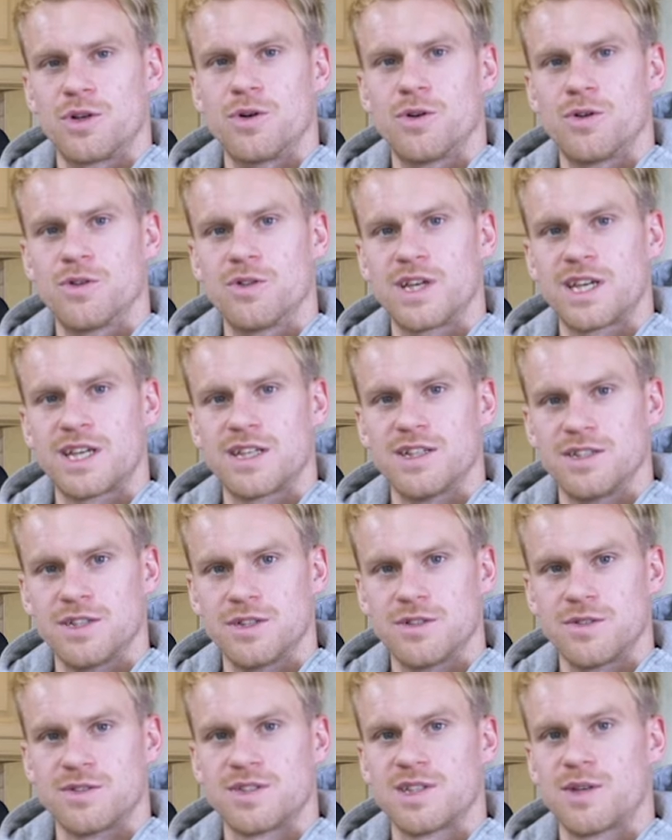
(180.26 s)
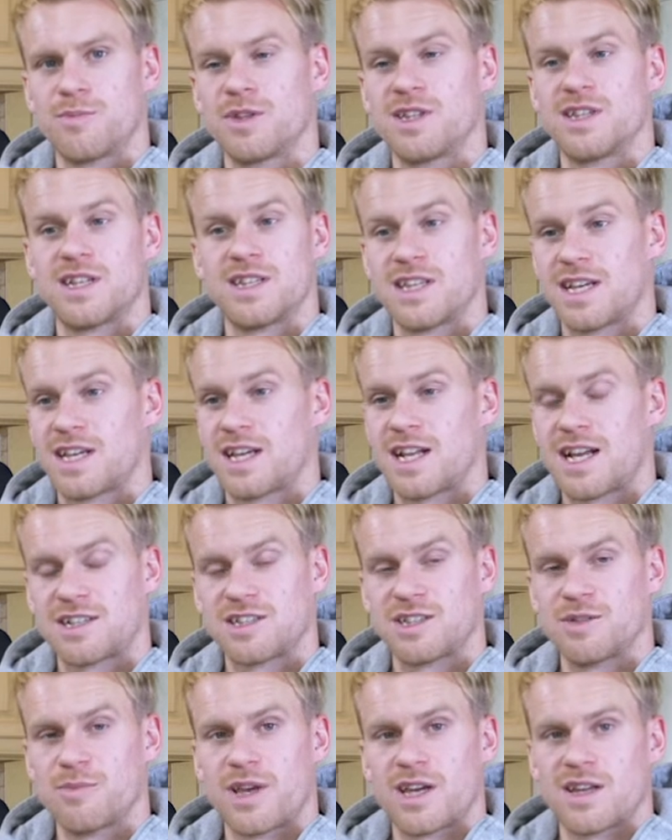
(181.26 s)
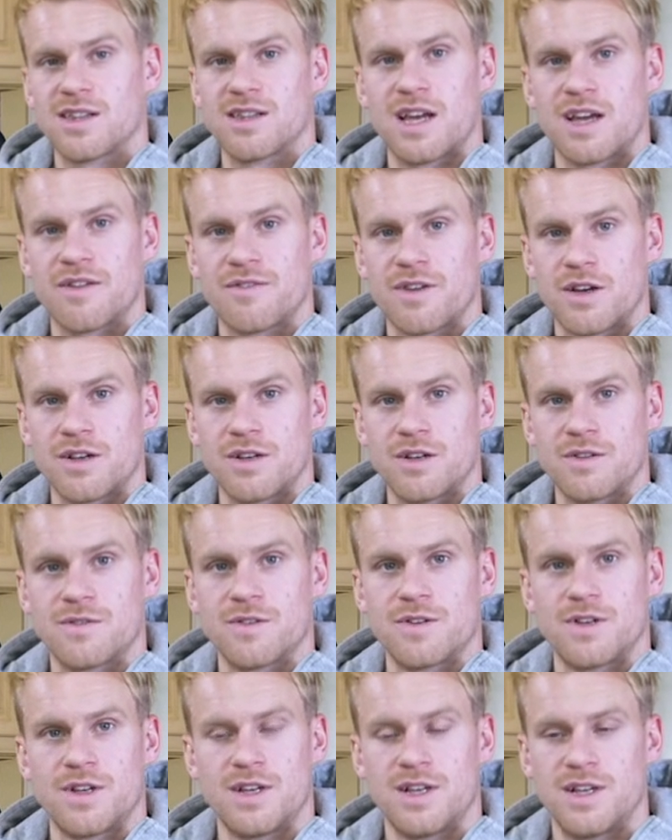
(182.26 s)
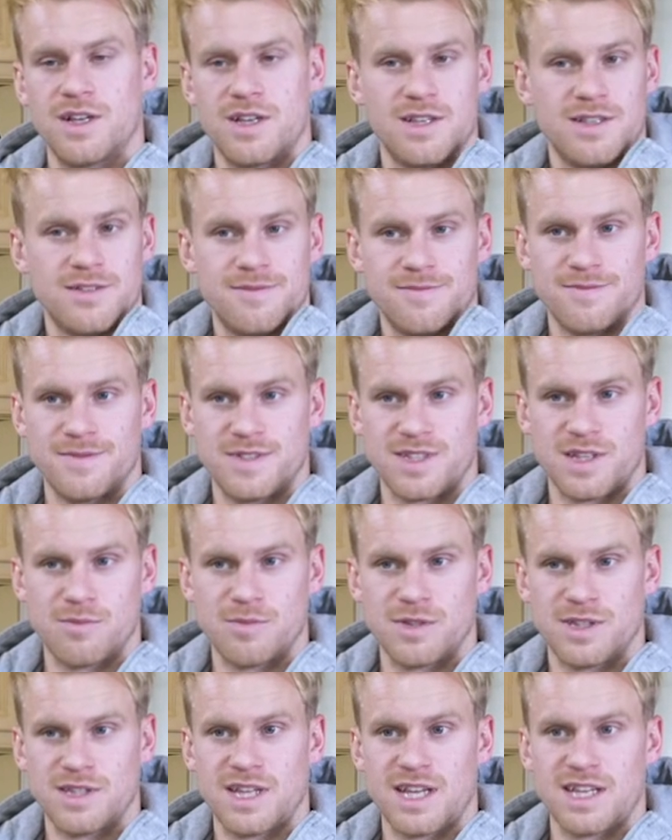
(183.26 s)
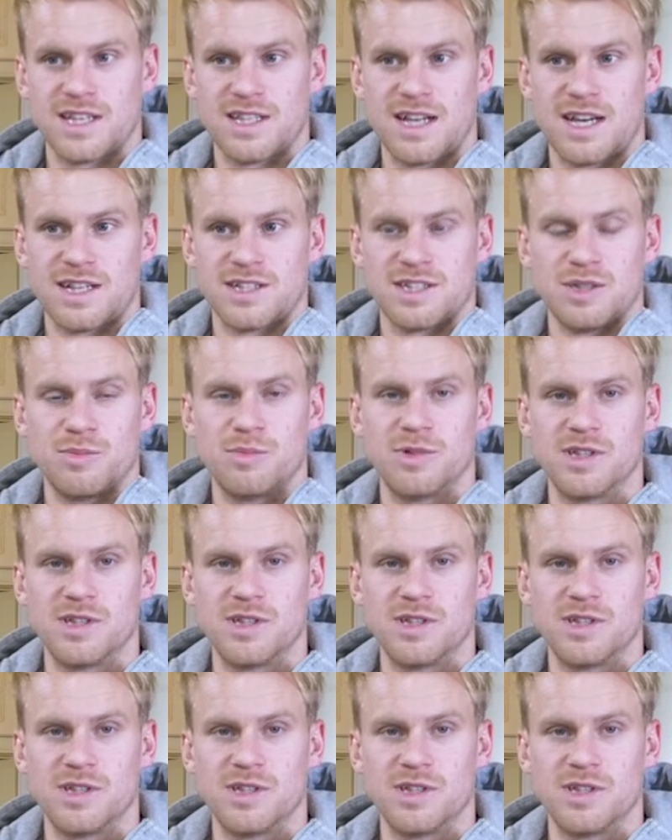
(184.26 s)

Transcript: goal they can do, something that they could actually make a life out of. It's something they can actually